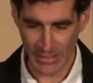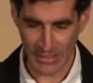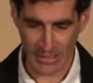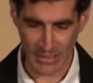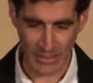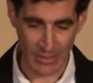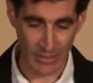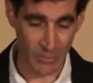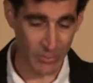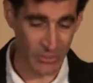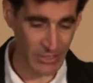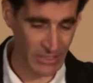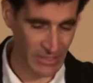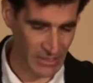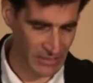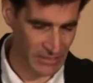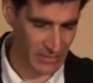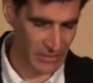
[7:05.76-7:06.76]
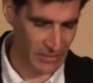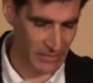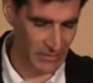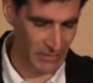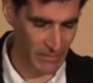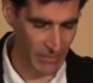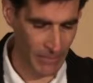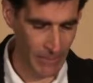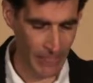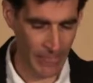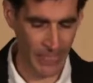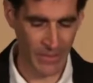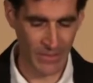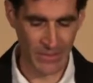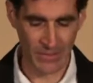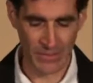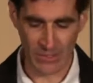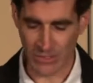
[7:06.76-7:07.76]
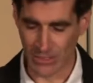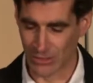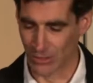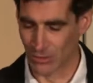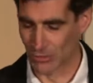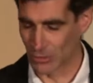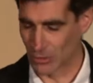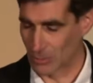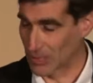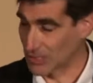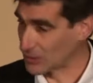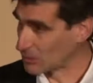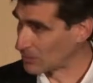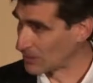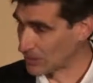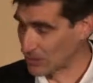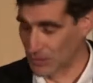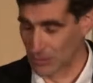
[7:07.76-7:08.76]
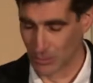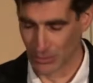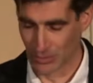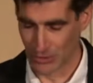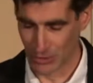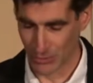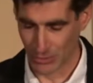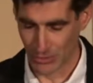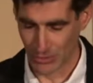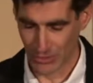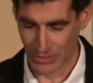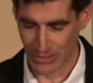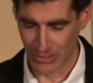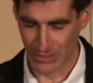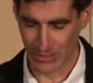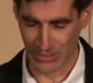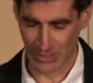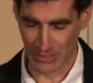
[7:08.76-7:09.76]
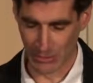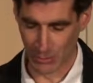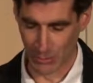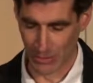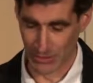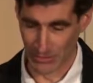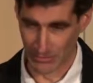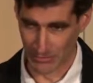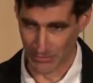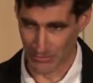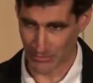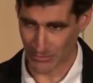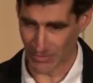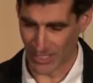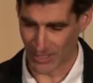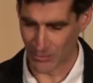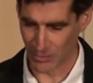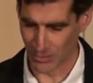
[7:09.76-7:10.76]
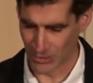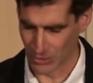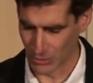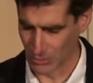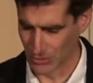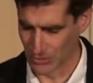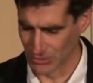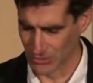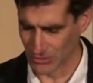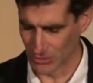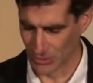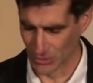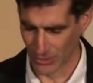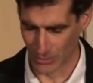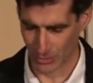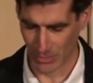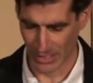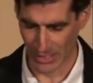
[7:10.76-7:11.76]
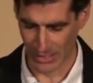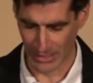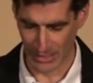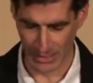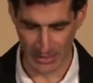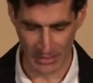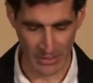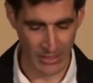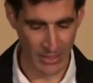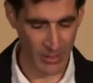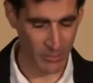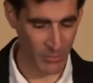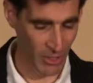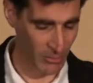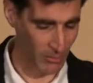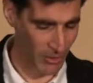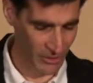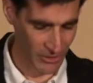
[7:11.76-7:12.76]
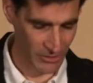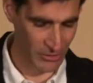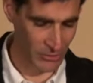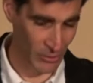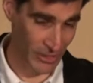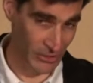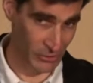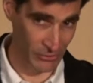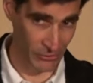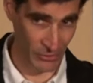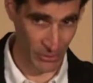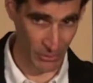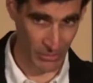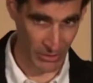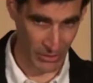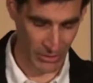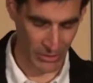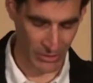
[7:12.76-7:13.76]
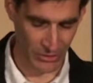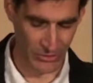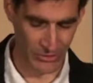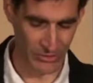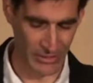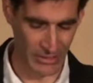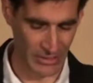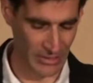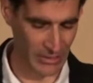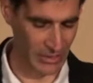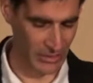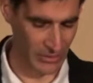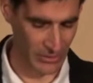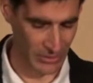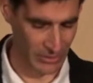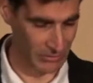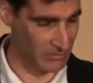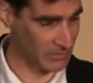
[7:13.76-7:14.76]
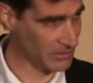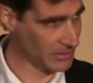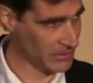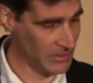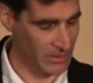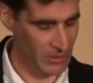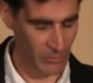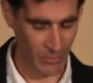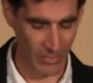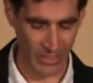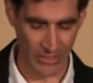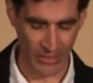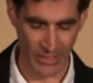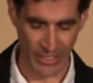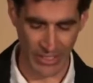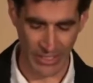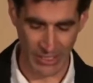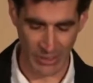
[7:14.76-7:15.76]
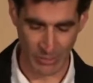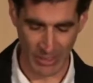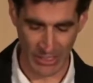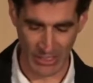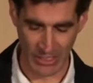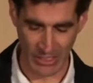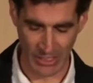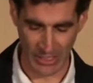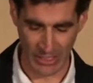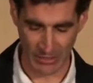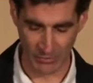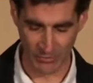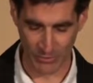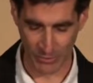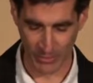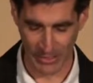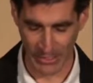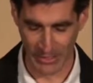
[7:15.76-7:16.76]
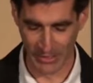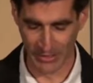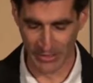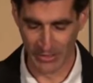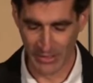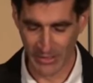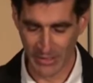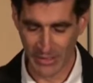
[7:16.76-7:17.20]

Number 6. The single responsibility principle. This is one of 5 principles coined by Bob Martin, who actually wrote a book called Clean Code, and many of the ideas of my talk come from there.